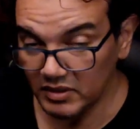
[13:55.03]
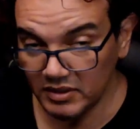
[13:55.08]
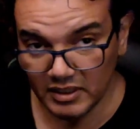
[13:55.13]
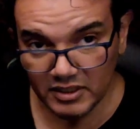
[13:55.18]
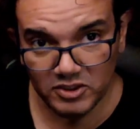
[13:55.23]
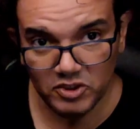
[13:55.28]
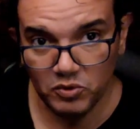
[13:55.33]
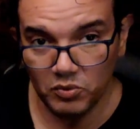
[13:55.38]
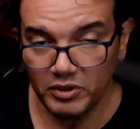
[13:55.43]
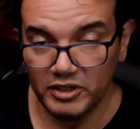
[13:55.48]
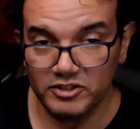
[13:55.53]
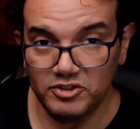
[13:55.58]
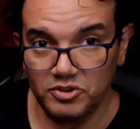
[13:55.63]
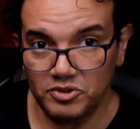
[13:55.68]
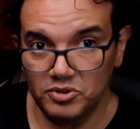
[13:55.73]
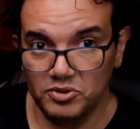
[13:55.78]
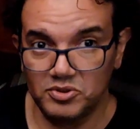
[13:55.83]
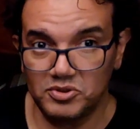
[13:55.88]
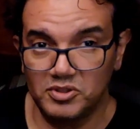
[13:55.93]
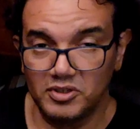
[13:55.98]
that's a way
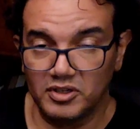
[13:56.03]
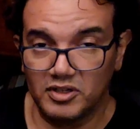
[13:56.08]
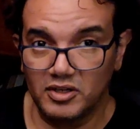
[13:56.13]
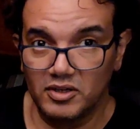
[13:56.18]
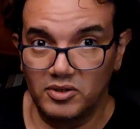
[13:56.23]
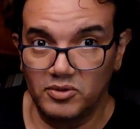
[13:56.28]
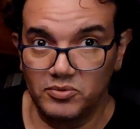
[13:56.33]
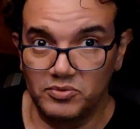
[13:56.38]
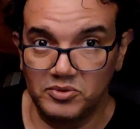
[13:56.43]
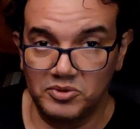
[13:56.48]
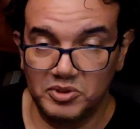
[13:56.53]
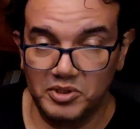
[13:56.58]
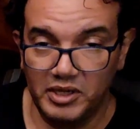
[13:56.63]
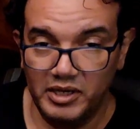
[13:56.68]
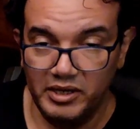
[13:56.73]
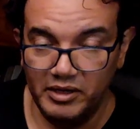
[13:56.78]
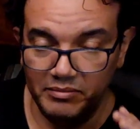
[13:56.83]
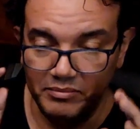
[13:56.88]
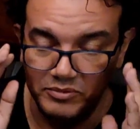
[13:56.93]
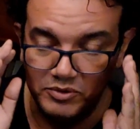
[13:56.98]
to use the clone
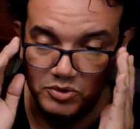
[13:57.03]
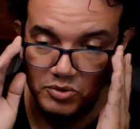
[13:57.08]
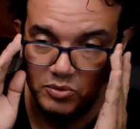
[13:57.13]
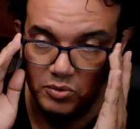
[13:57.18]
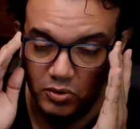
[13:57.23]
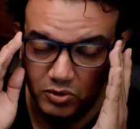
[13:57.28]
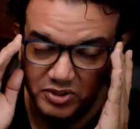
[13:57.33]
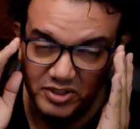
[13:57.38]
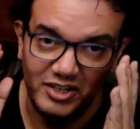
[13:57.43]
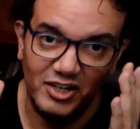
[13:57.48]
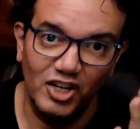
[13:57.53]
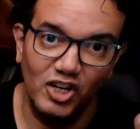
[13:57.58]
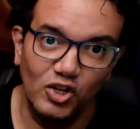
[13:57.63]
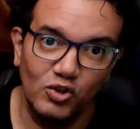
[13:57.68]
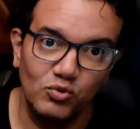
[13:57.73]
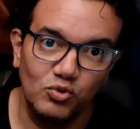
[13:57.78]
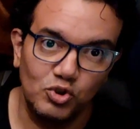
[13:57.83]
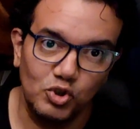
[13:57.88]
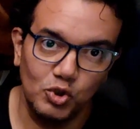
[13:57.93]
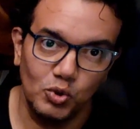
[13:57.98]
stamp tool or the
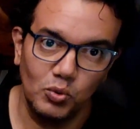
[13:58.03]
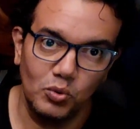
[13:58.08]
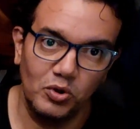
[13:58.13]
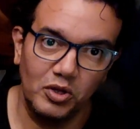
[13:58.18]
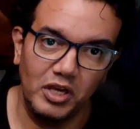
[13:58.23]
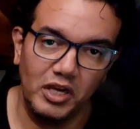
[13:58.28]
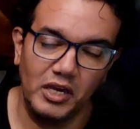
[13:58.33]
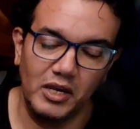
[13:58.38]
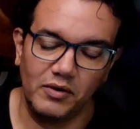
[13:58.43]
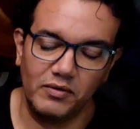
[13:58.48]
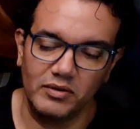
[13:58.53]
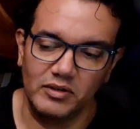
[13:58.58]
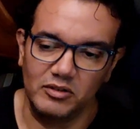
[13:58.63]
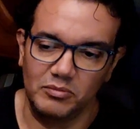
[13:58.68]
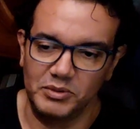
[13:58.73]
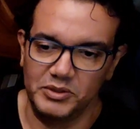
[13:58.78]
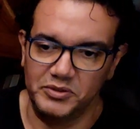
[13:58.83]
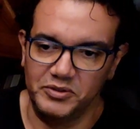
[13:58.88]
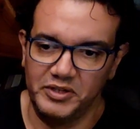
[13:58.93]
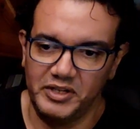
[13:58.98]
clone tool here in
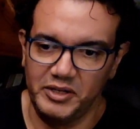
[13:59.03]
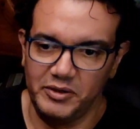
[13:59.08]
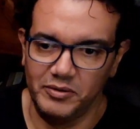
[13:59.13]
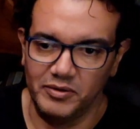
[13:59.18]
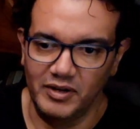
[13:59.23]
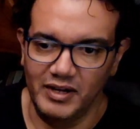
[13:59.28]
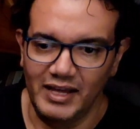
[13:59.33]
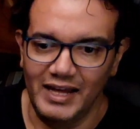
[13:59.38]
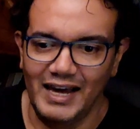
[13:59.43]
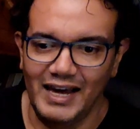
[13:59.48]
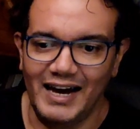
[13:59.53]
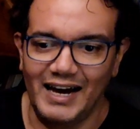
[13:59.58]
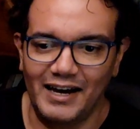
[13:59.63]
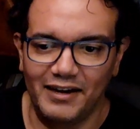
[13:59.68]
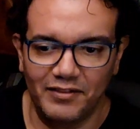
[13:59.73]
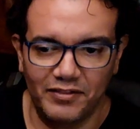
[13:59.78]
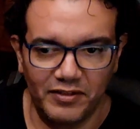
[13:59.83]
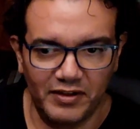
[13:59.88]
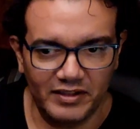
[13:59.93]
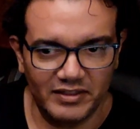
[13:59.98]
Luminar Neo.
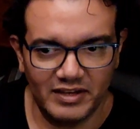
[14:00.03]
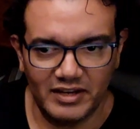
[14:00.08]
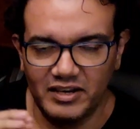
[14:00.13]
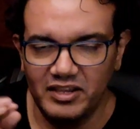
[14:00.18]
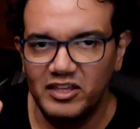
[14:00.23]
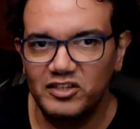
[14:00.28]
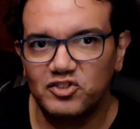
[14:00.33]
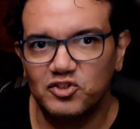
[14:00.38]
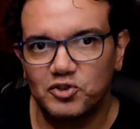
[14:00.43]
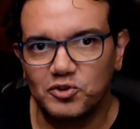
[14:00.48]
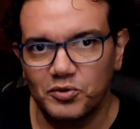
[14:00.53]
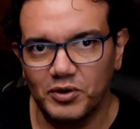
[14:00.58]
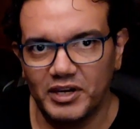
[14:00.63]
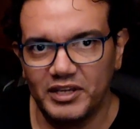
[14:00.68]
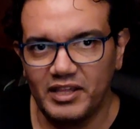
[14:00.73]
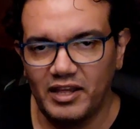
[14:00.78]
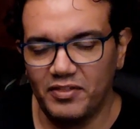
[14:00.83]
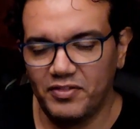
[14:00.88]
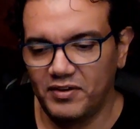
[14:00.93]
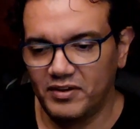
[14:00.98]
I think that it's
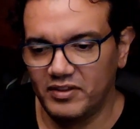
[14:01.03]
great. I